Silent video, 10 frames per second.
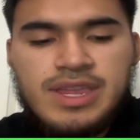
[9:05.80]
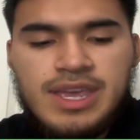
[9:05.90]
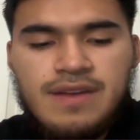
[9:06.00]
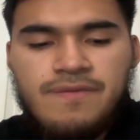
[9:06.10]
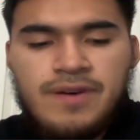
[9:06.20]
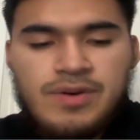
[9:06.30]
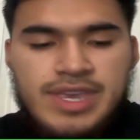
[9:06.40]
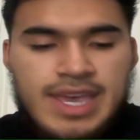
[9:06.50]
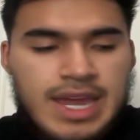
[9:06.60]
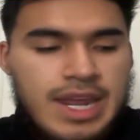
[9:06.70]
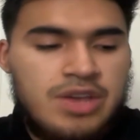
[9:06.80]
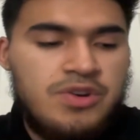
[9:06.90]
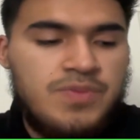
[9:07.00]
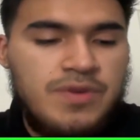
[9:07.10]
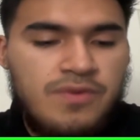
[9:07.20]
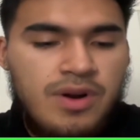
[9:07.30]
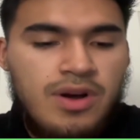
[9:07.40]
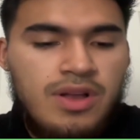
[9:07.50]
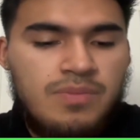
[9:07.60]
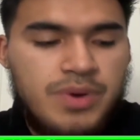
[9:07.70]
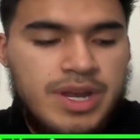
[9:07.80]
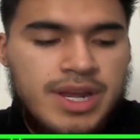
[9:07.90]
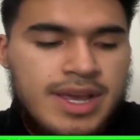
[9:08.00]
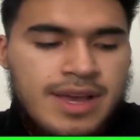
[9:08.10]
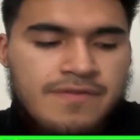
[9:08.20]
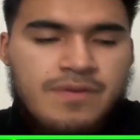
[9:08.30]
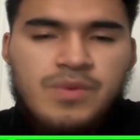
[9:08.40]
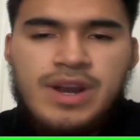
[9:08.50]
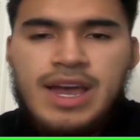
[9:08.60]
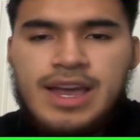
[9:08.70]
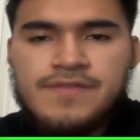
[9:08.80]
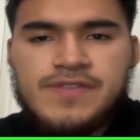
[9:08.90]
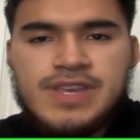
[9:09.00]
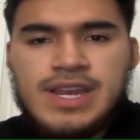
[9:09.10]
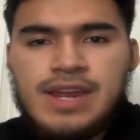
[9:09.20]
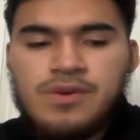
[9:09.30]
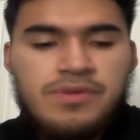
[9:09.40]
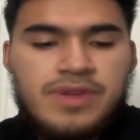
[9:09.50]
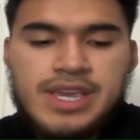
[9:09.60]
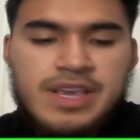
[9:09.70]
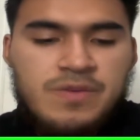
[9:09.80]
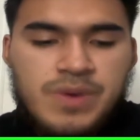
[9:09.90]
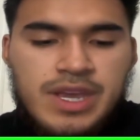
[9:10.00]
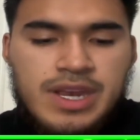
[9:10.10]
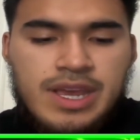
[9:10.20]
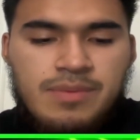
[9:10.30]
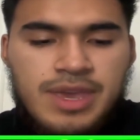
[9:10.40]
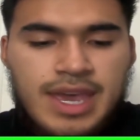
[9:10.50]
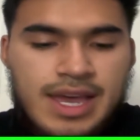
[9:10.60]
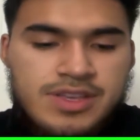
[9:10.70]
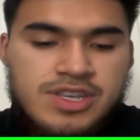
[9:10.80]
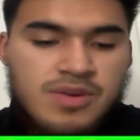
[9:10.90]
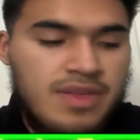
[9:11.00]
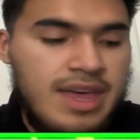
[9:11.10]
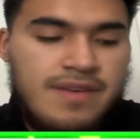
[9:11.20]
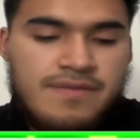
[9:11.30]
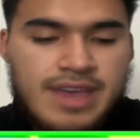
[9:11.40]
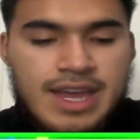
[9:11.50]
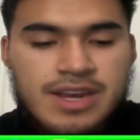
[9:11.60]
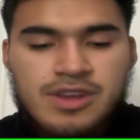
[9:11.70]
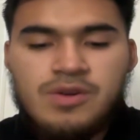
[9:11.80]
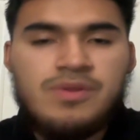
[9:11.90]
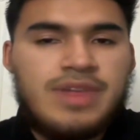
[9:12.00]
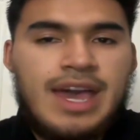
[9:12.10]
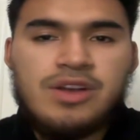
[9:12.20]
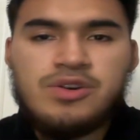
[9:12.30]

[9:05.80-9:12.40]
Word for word: the NFL yet. I could be wrong, but from what I've seen, I don't think he's beaten him yet. So that that you know that